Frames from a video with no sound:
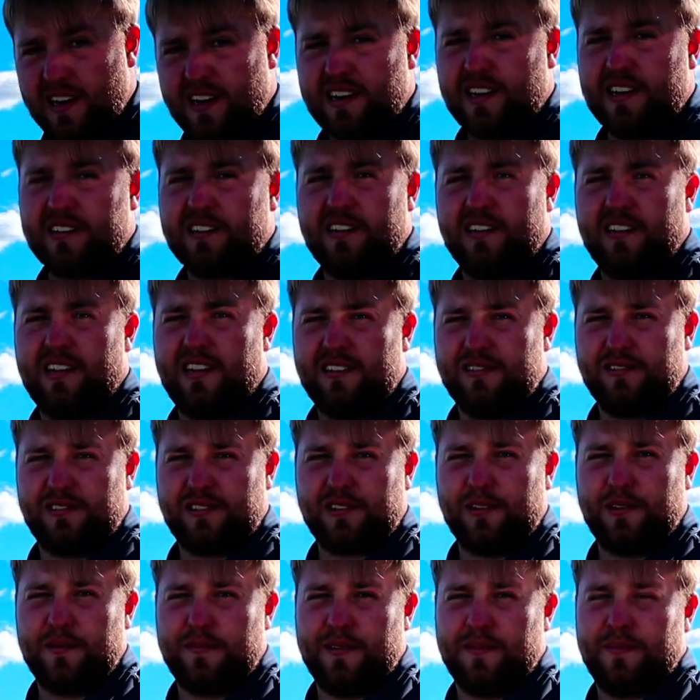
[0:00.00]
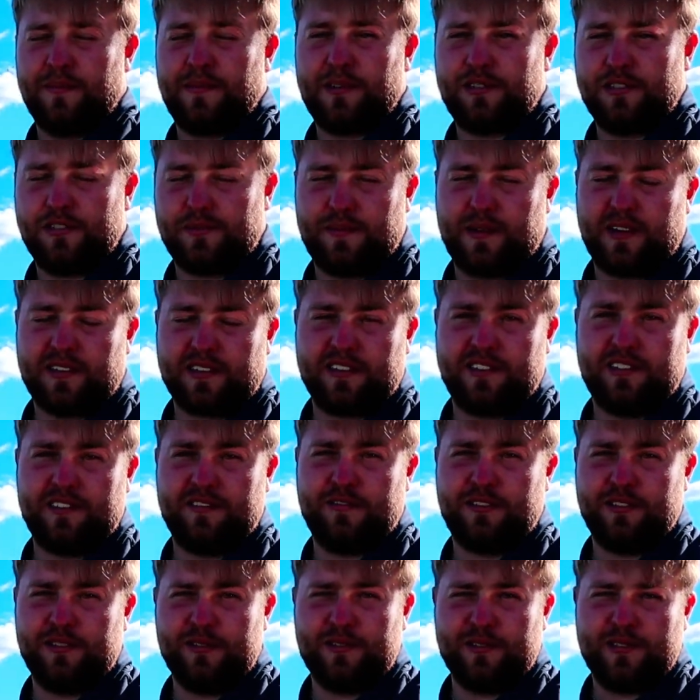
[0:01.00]
I got the live scope in perspective
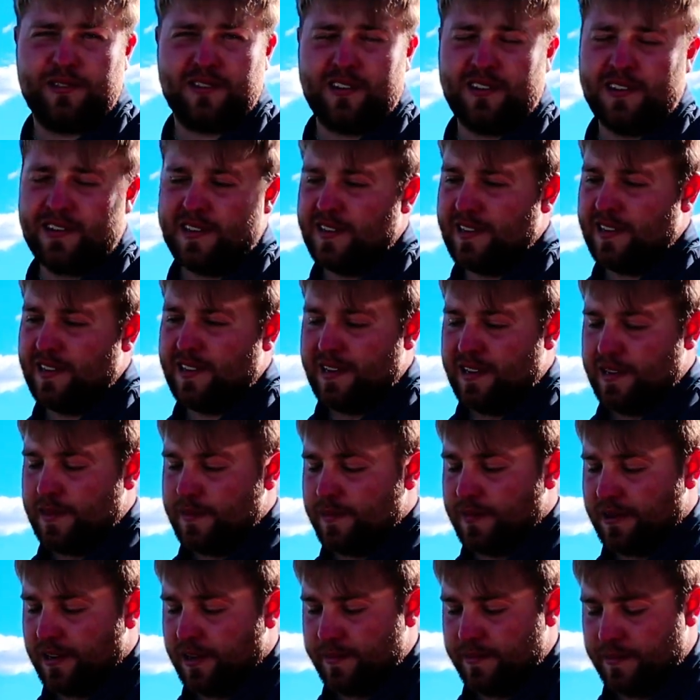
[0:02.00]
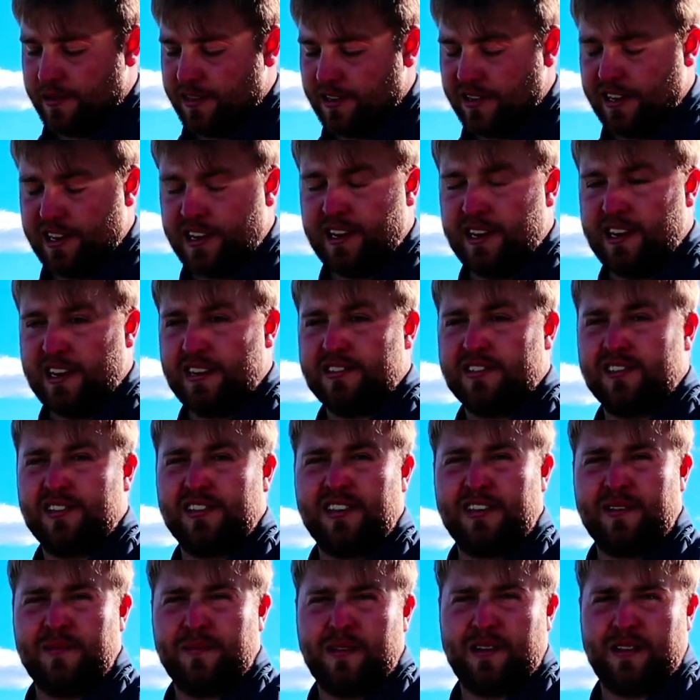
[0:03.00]
view, but I'm really not
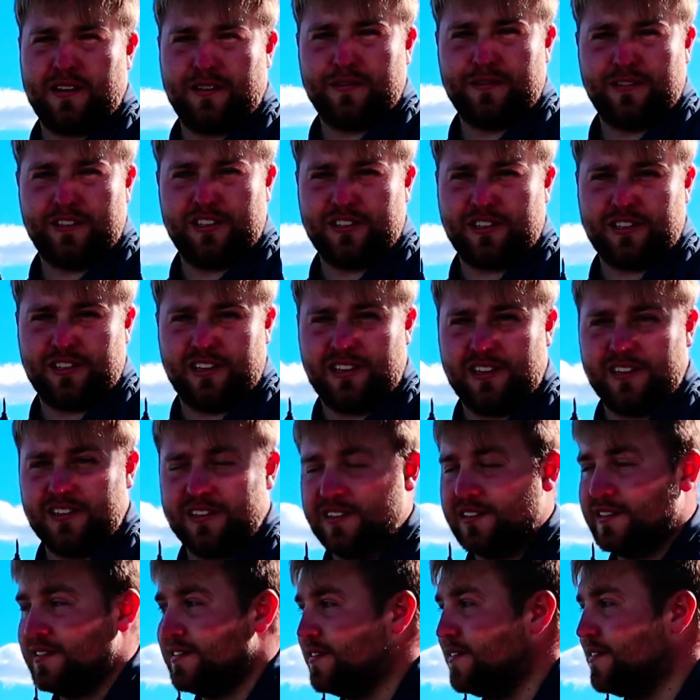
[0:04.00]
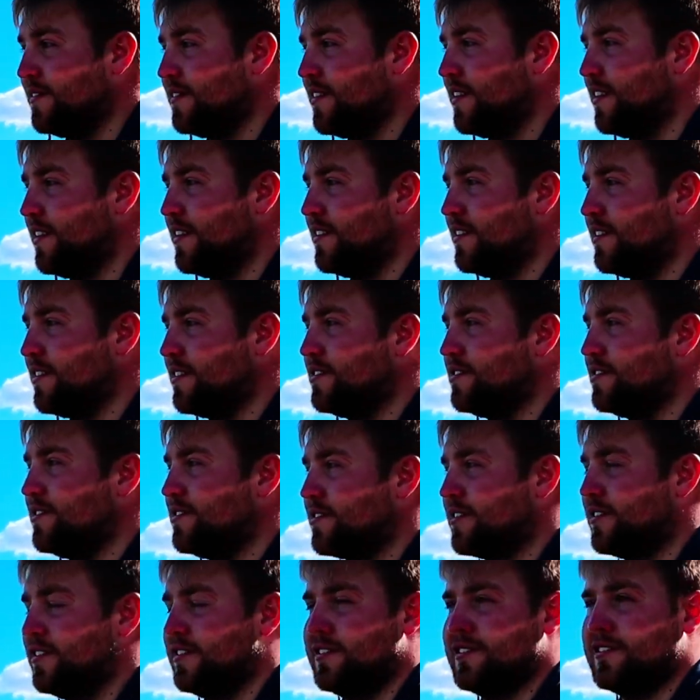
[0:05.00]
seeing many fish on it. I think it's
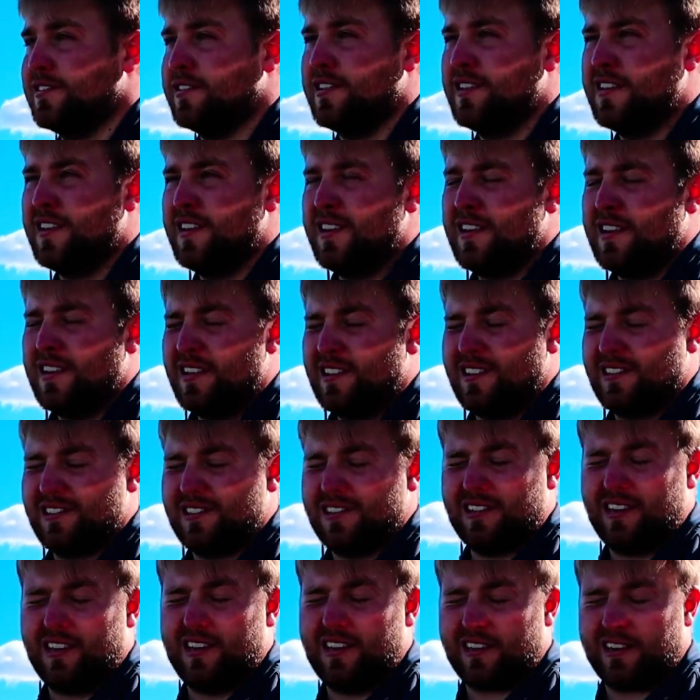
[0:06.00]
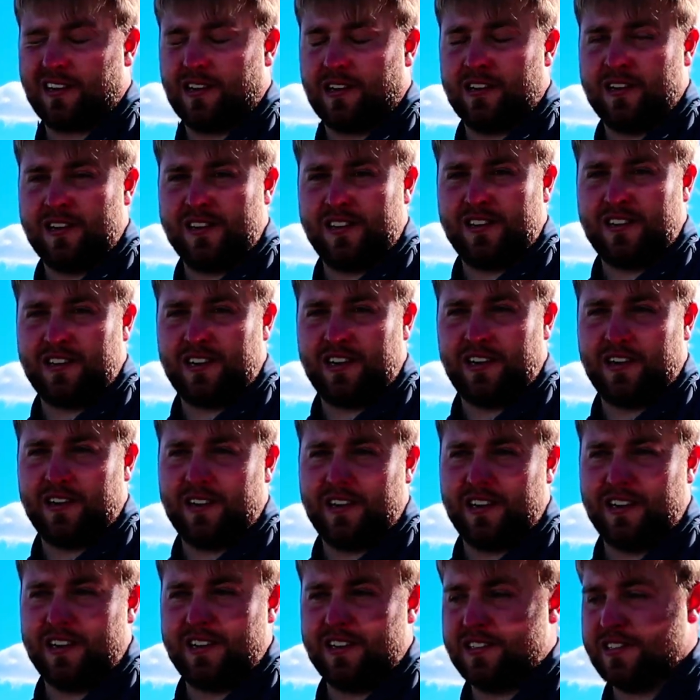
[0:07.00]
just because there's a lot of current in the
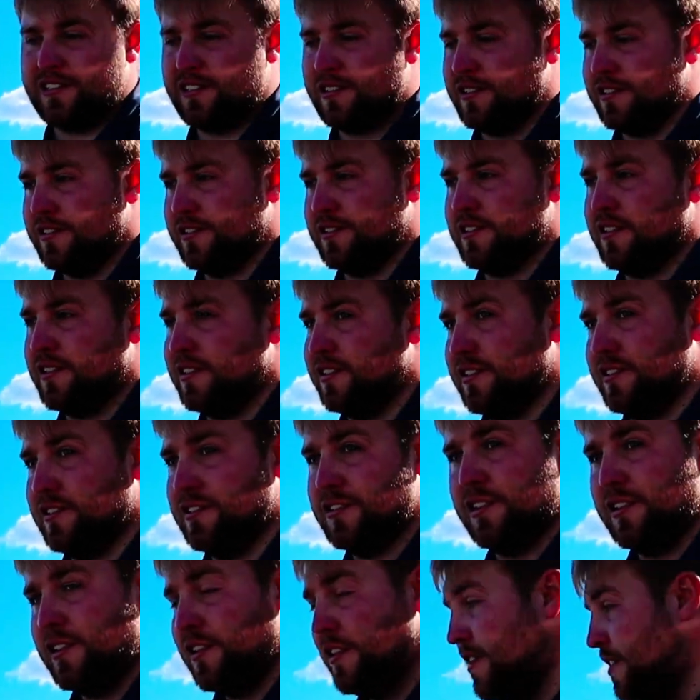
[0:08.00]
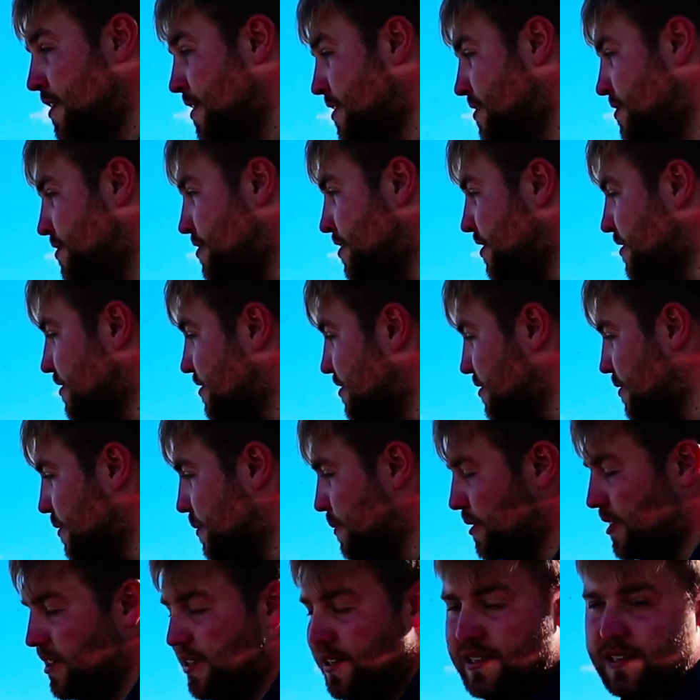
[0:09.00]
area, so there's all these chunks of
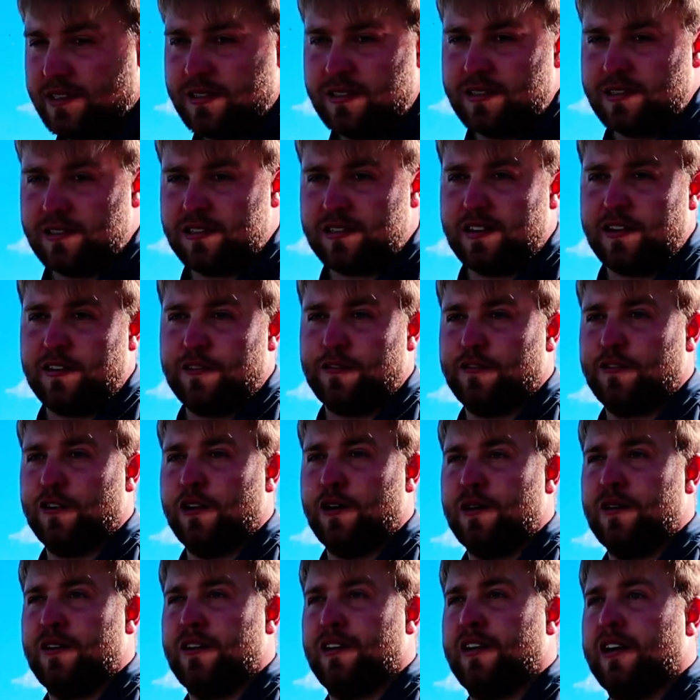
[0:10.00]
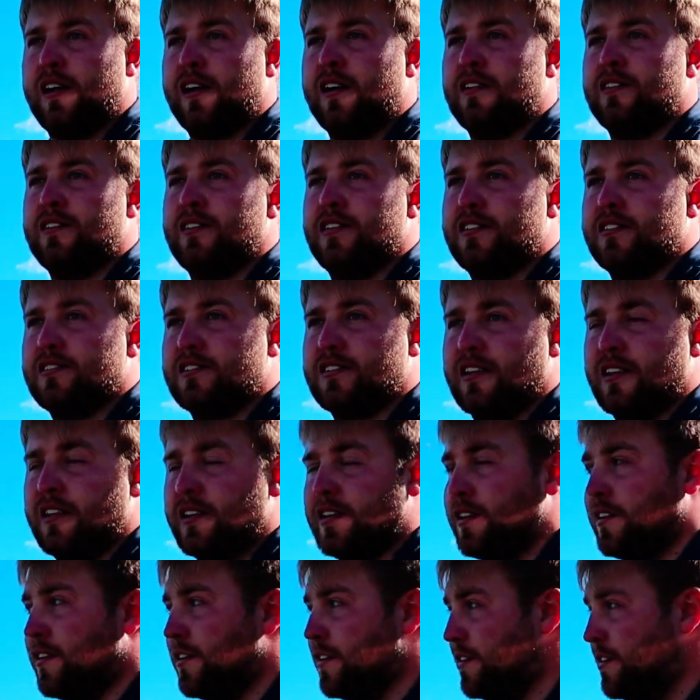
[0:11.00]
weeds and stuff floating down that it's kind
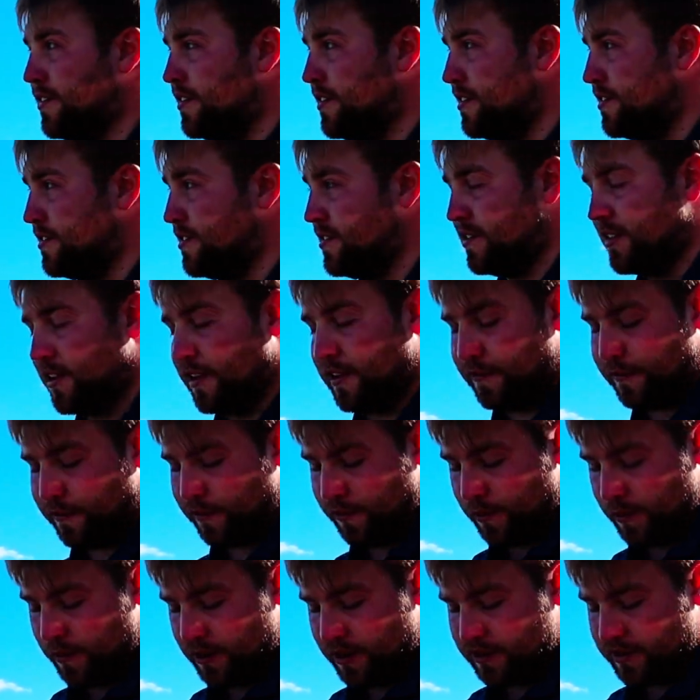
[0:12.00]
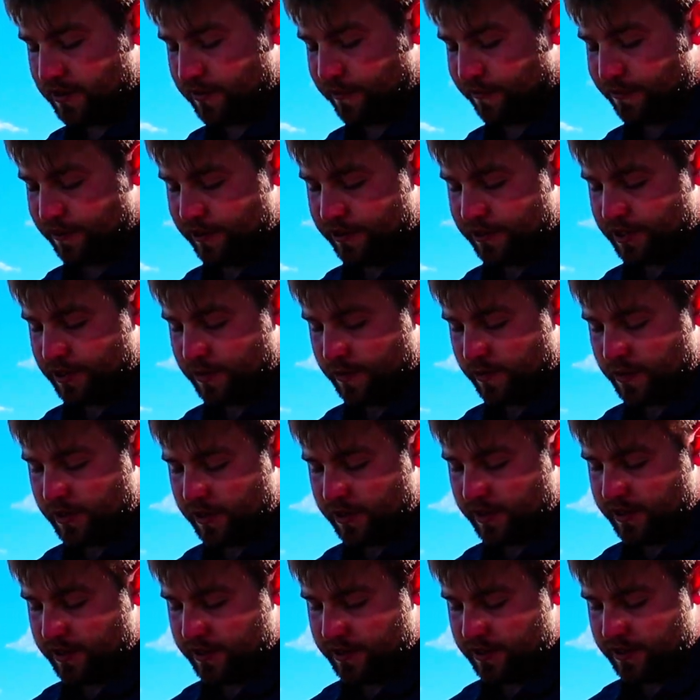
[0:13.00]
of hard to decipher what's a fish and
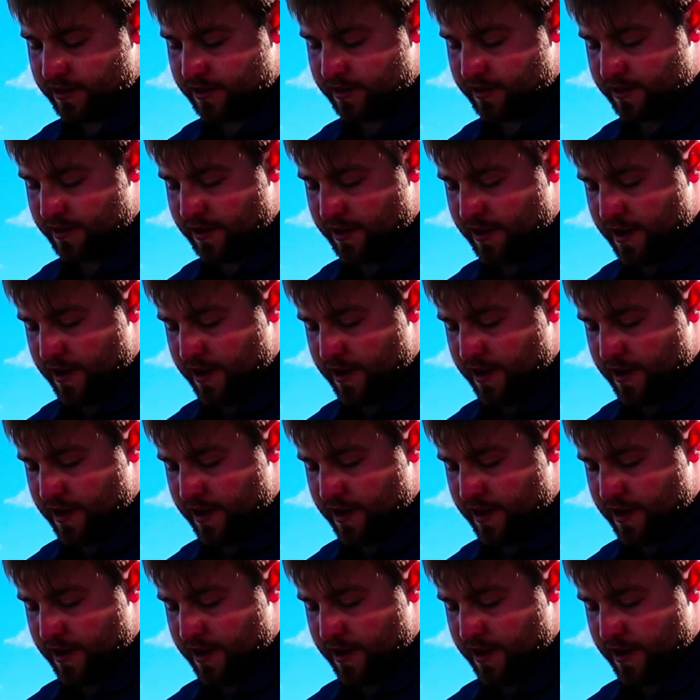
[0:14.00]
what isn't.